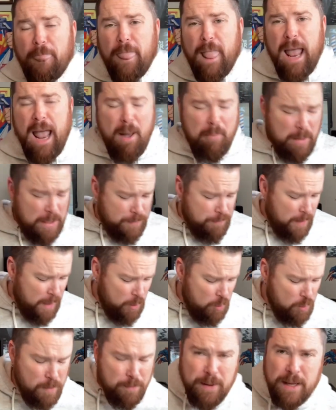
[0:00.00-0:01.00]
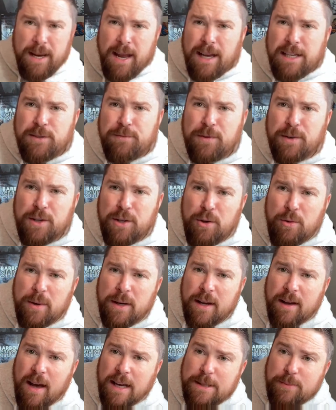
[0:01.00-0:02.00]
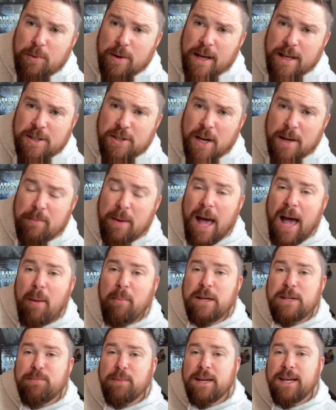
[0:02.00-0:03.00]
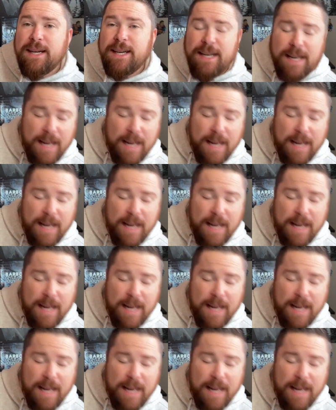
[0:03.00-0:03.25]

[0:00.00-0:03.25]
how much money would be nice for you in a gospel handshake? But how much money did